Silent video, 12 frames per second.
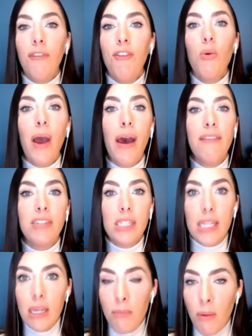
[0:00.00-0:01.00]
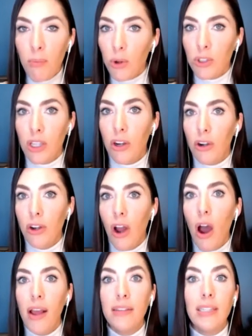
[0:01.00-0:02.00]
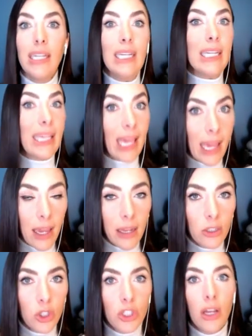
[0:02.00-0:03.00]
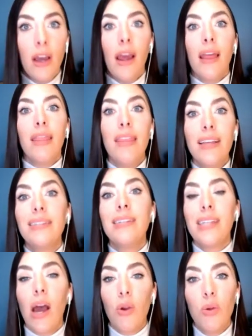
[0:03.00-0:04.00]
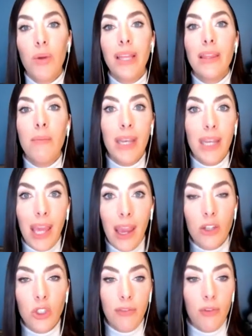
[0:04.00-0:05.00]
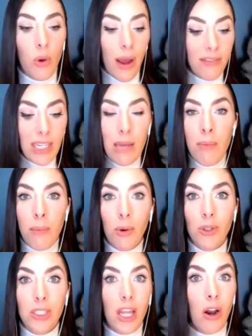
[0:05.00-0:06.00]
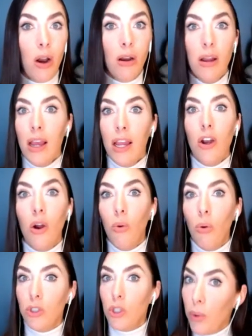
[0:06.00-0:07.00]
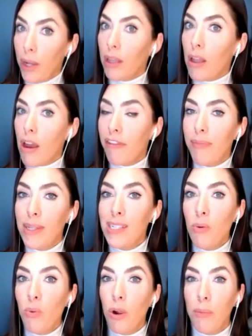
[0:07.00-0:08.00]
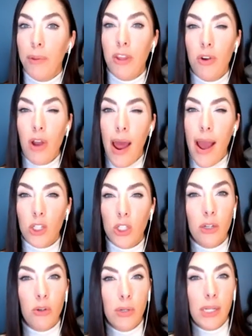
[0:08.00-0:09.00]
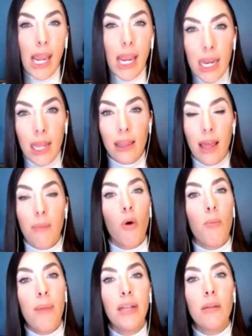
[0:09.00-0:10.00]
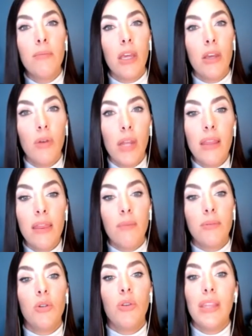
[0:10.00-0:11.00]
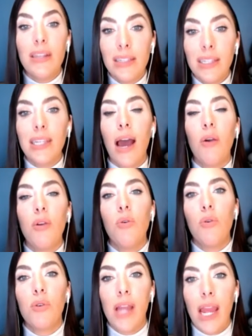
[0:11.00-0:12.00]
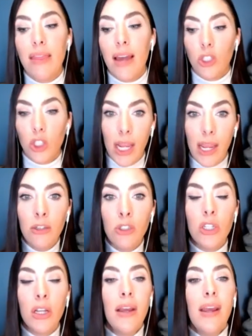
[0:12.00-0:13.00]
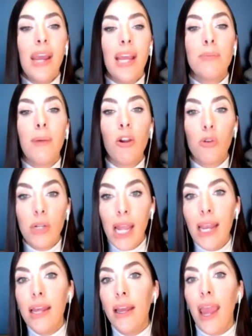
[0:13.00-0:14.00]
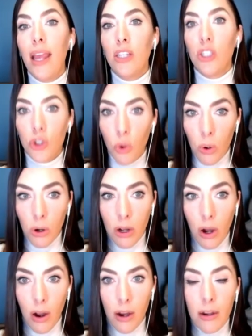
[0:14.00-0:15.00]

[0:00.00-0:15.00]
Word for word: if you have team members that are not as engaged, this is how you get them engaged. If you have team members that are, you know, doing a lot of busy work, but they're not actually creating that momentum that you need them to, this is how you create that change, is by creating a scorecard